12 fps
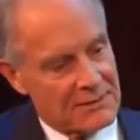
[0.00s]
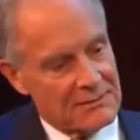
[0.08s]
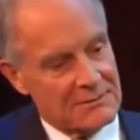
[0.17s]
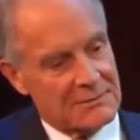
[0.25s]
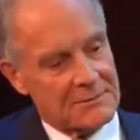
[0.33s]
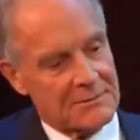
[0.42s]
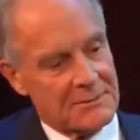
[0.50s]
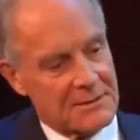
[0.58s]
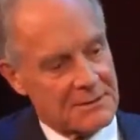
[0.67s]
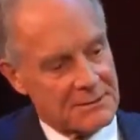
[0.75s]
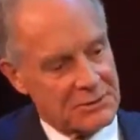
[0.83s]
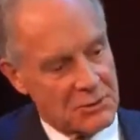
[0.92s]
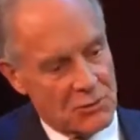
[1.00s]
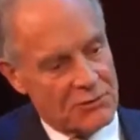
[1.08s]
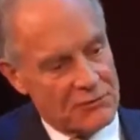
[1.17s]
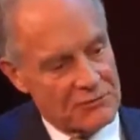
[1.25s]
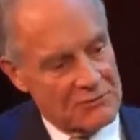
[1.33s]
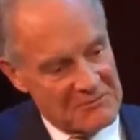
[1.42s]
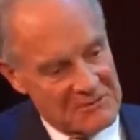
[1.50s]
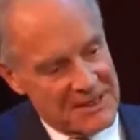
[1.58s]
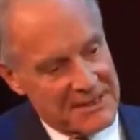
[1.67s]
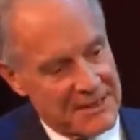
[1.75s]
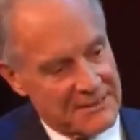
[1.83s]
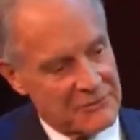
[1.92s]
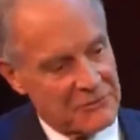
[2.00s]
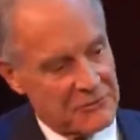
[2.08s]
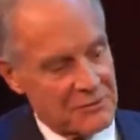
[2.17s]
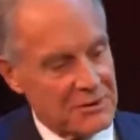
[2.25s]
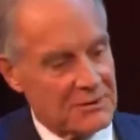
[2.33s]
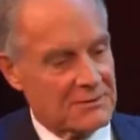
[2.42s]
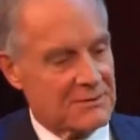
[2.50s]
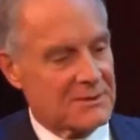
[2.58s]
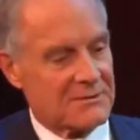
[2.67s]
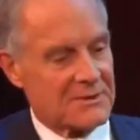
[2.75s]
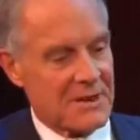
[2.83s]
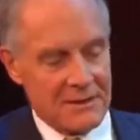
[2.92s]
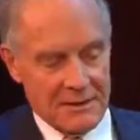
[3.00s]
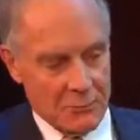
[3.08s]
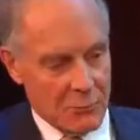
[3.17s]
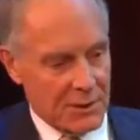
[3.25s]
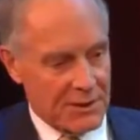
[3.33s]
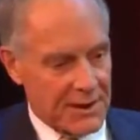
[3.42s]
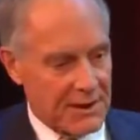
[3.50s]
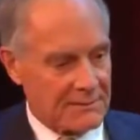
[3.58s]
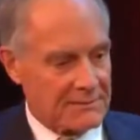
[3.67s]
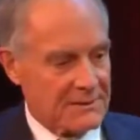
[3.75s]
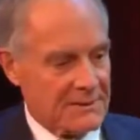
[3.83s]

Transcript: You're in a short dead end street. It's not going to work out.